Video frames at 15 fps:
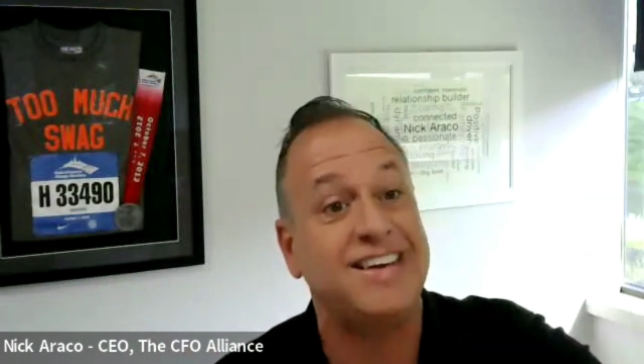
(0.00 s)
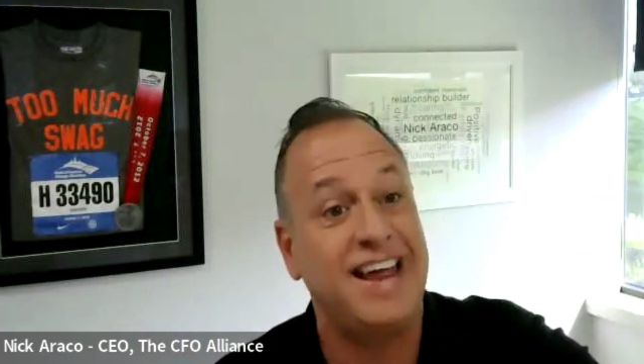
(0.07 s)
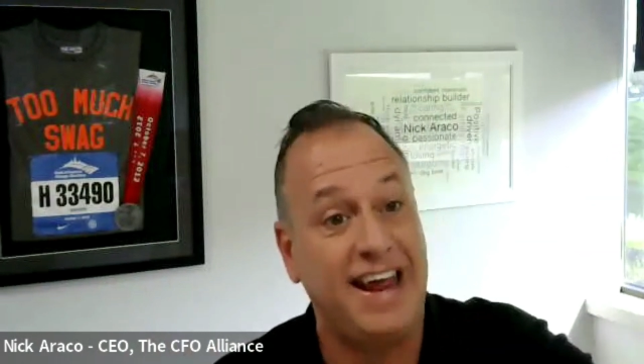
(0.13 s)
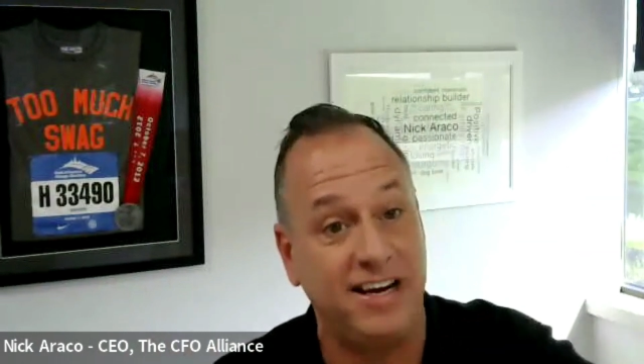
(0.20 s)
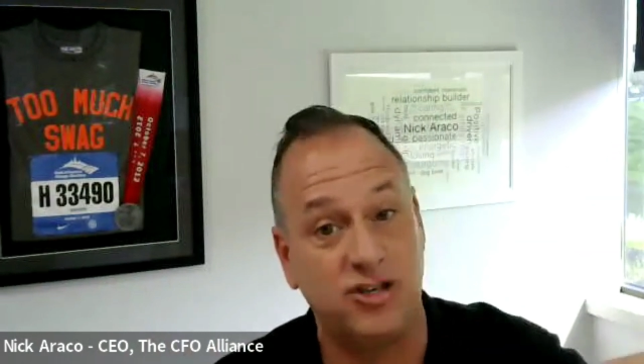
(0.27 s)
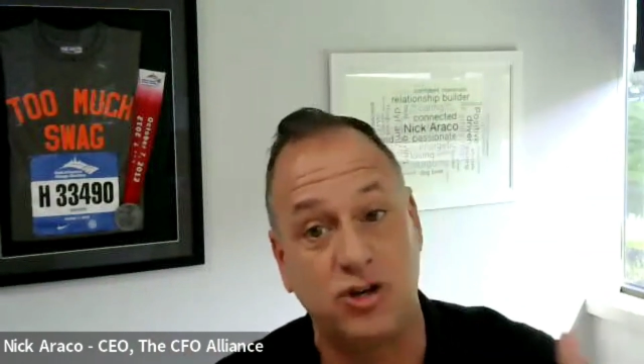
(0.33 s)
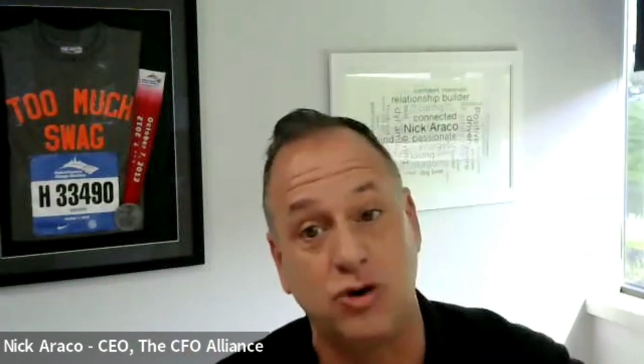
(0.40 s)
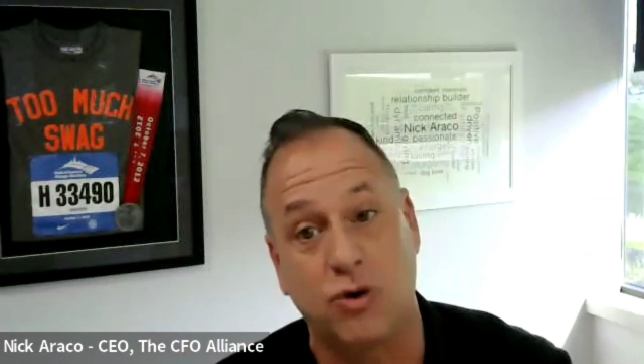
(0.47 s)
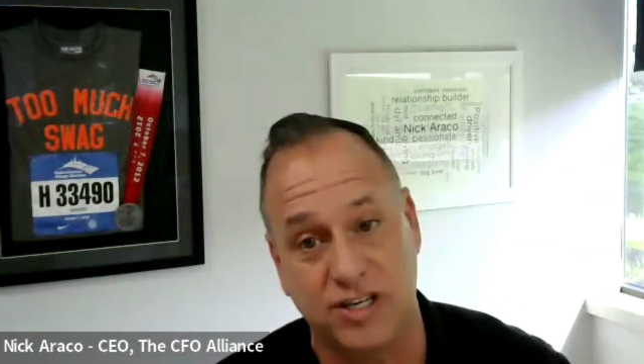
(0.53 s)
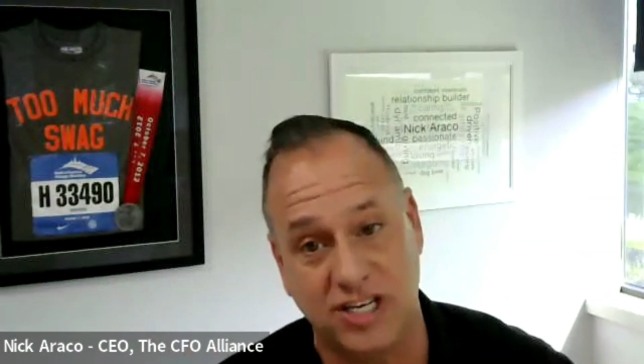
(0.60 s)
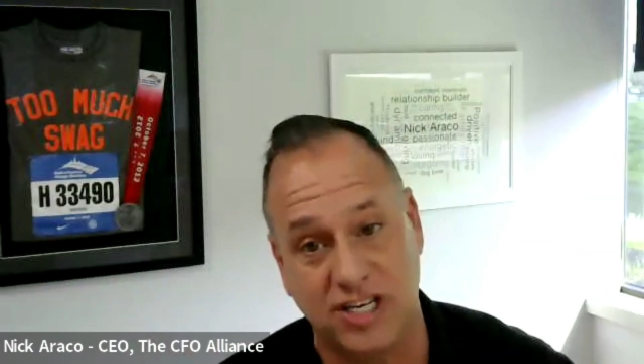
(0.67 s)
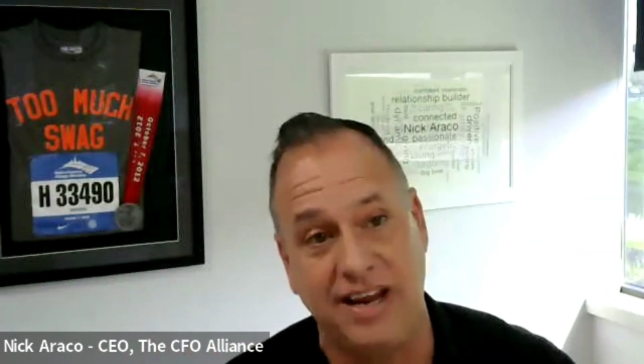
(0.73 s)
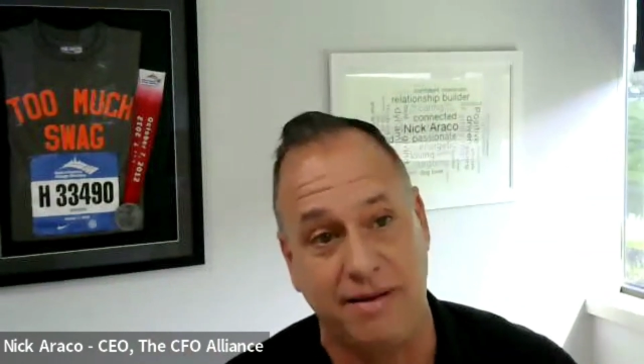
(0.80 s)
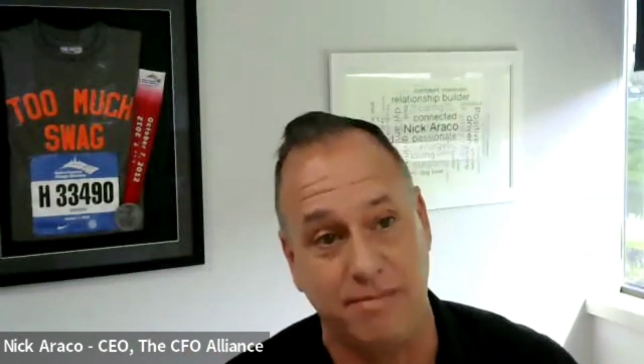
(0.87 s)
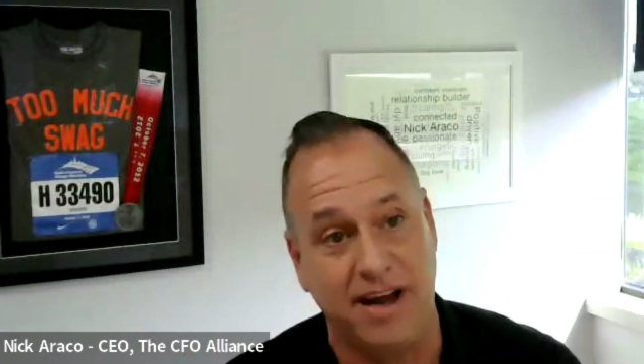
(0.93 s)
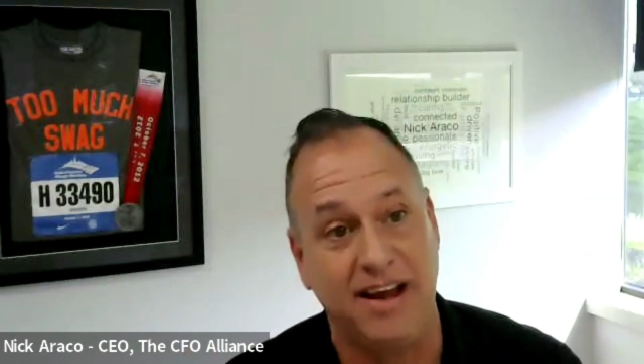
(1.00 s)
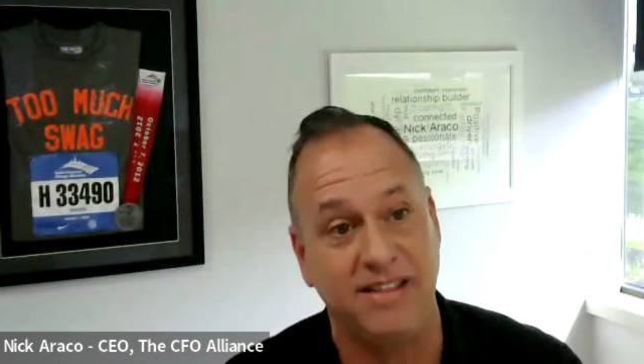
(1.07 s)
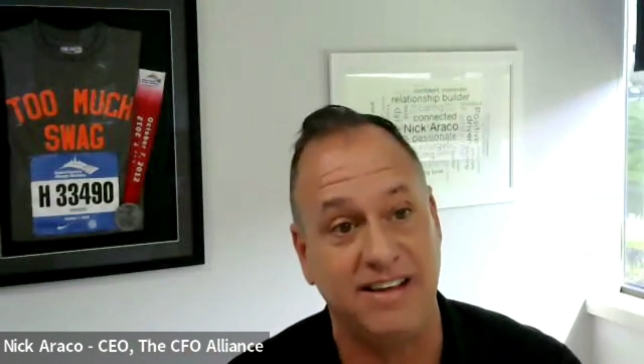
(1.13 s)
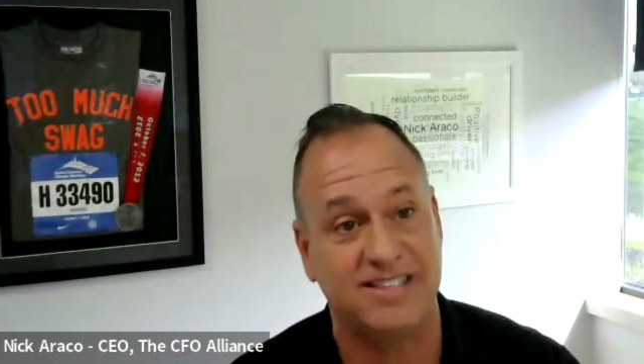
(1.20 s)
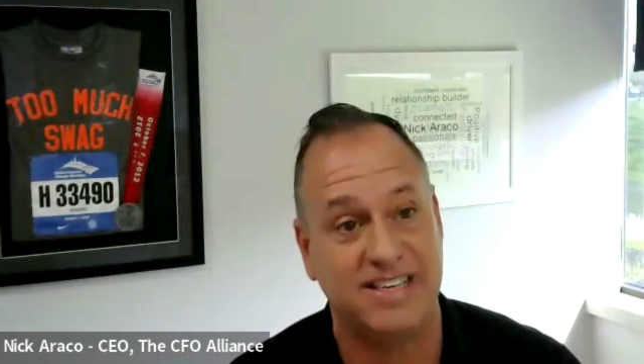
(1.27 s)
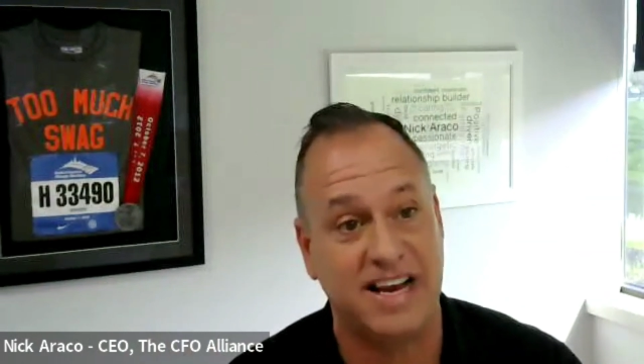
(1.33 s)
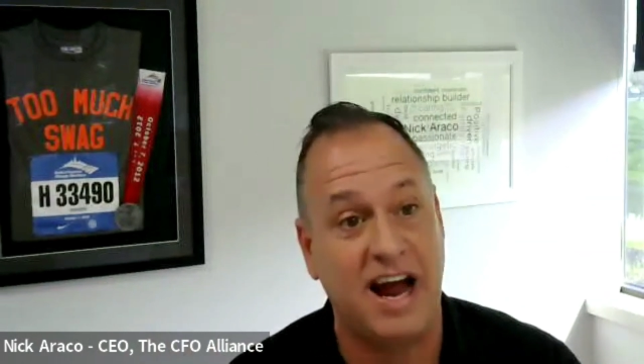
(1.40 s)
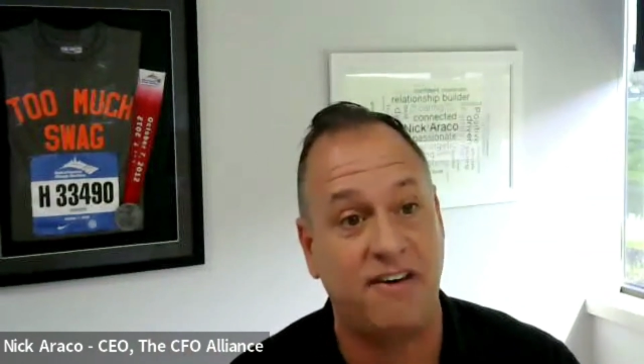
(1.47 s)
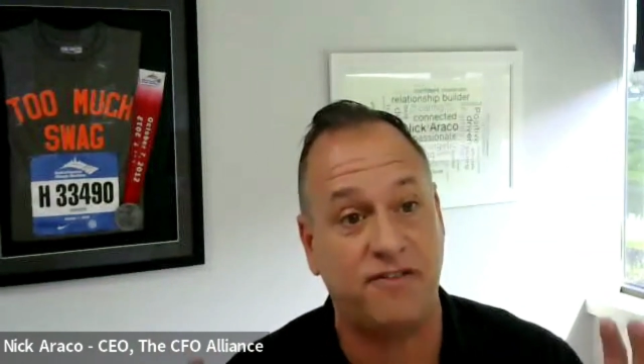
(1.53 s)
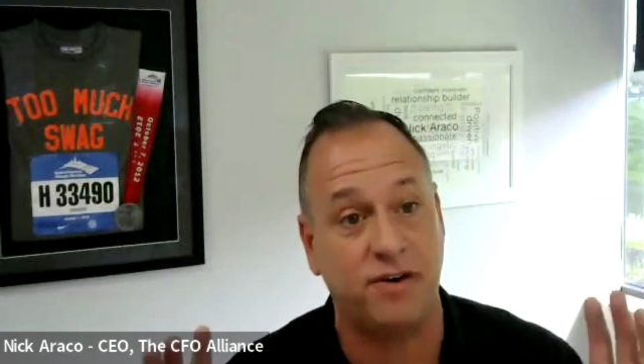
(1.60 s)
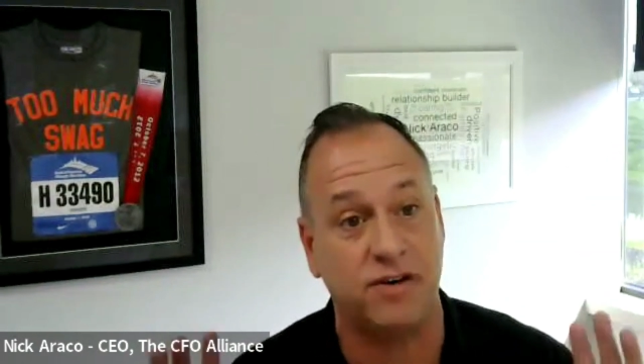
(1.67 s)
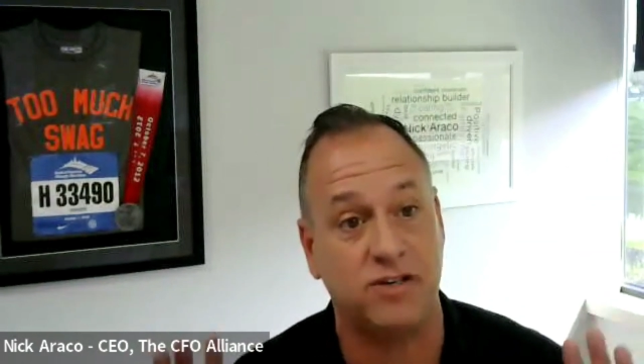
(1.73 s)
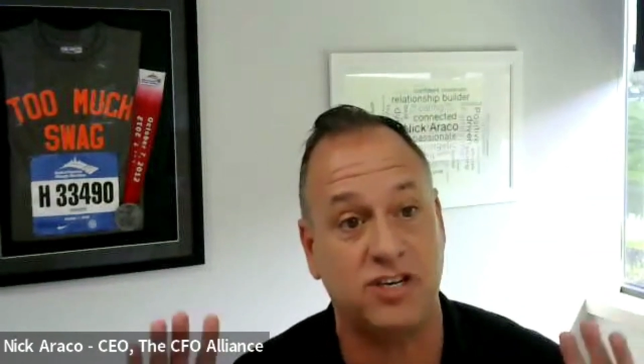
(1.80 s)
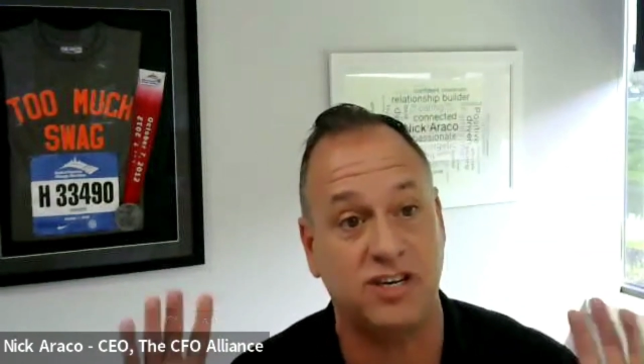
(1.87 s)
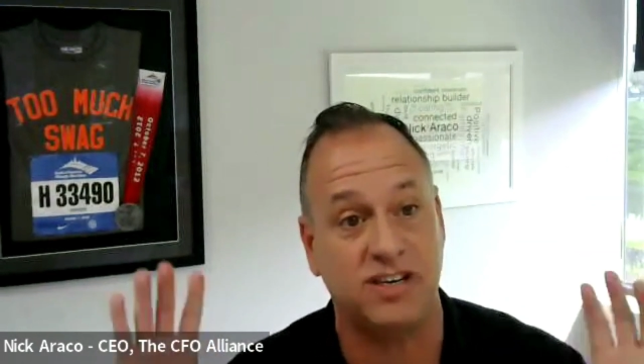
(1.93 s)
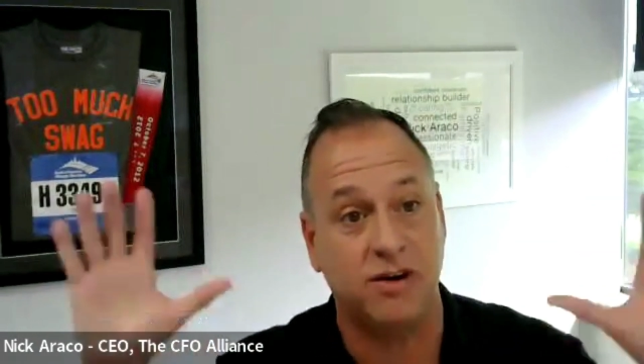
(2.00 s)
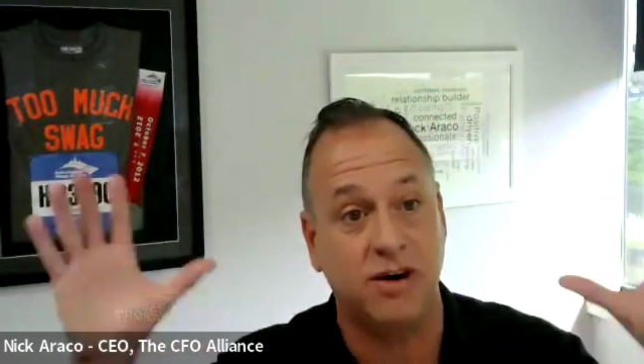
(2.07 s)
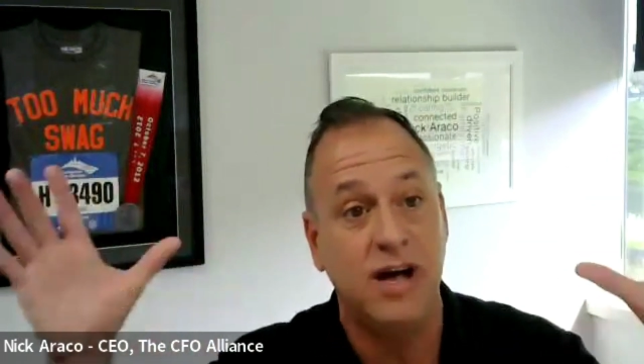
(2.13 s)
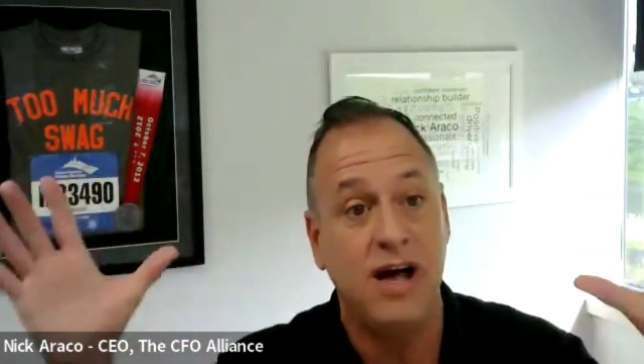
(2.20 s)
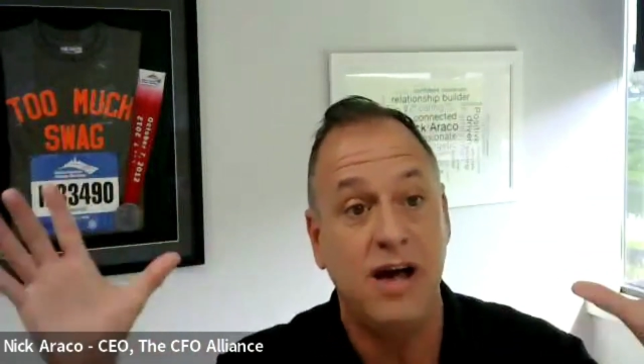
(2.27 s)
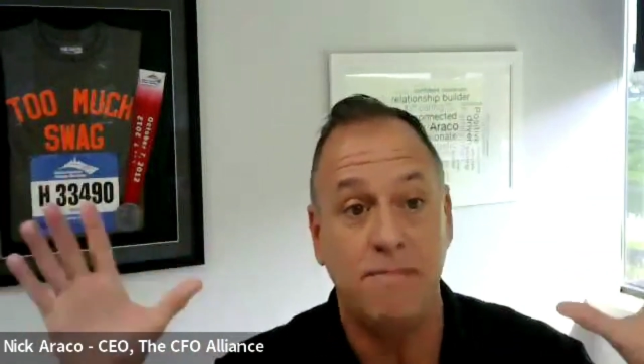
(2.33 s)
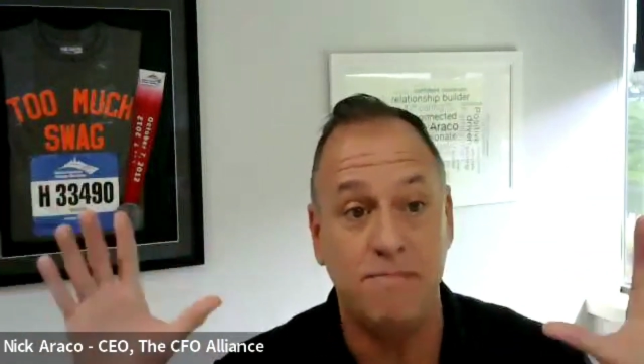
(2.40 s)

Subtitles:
engage your team in this effort to